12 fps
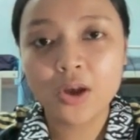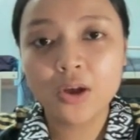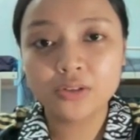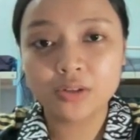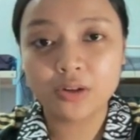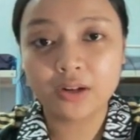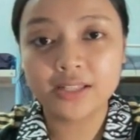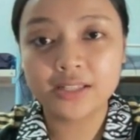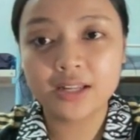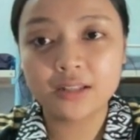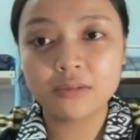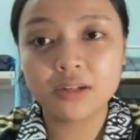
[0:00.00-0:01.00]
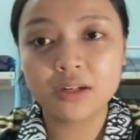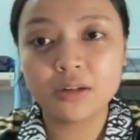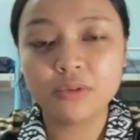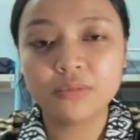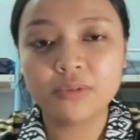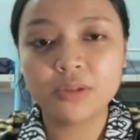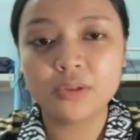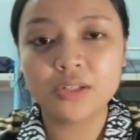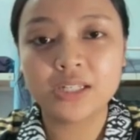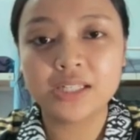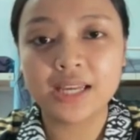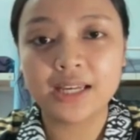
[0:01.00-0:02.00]
So class, next we're gonna move on to
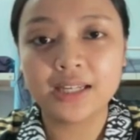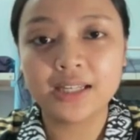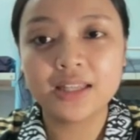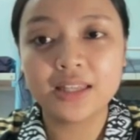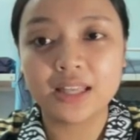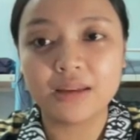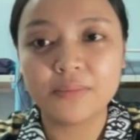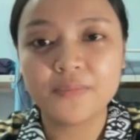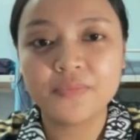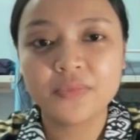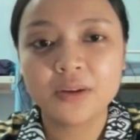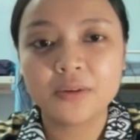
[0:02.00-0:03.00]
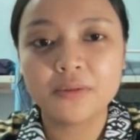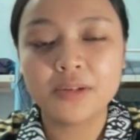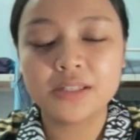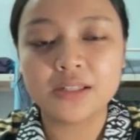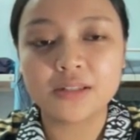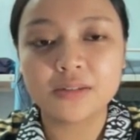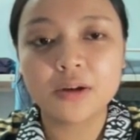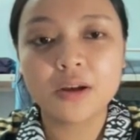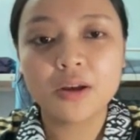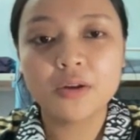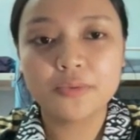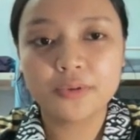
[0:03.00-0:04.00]
the second theme, which is
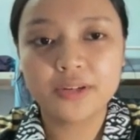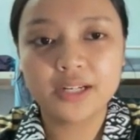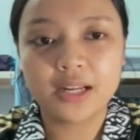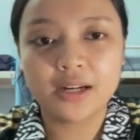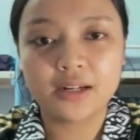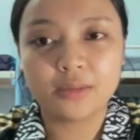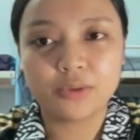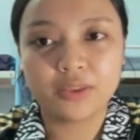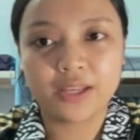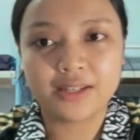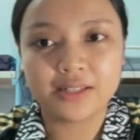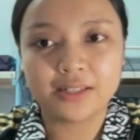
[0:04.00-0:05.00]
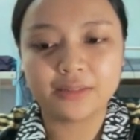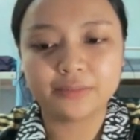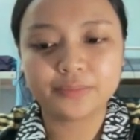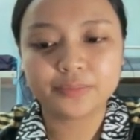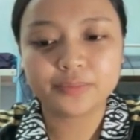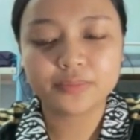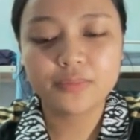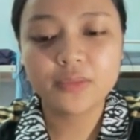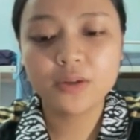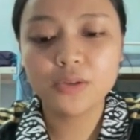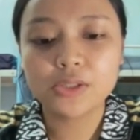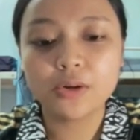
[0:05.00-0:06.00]
ruin and reputation.
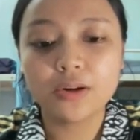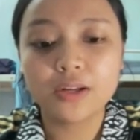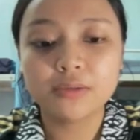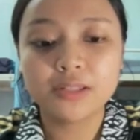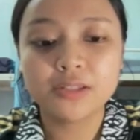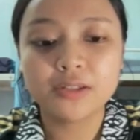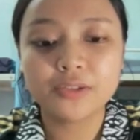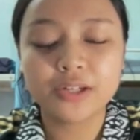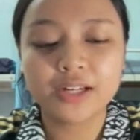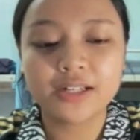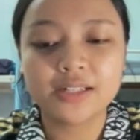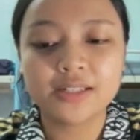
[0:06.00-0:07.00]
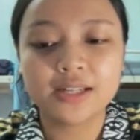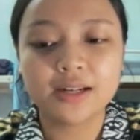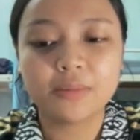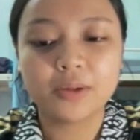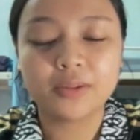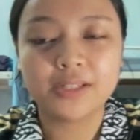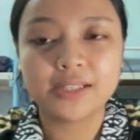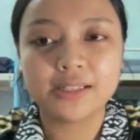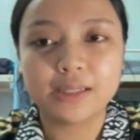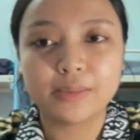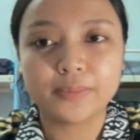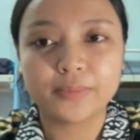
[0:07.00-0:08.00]
So class, what you understand about this
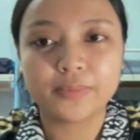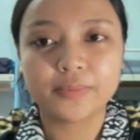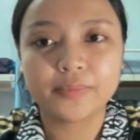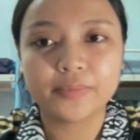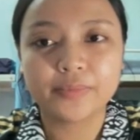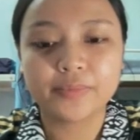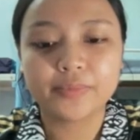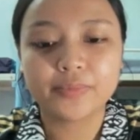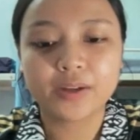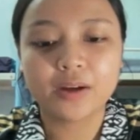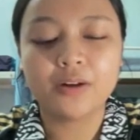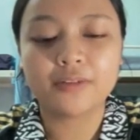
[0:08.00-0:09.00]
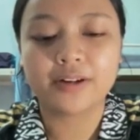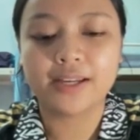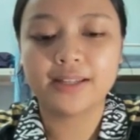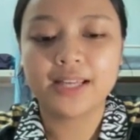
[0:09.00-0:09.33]
theme? Alright.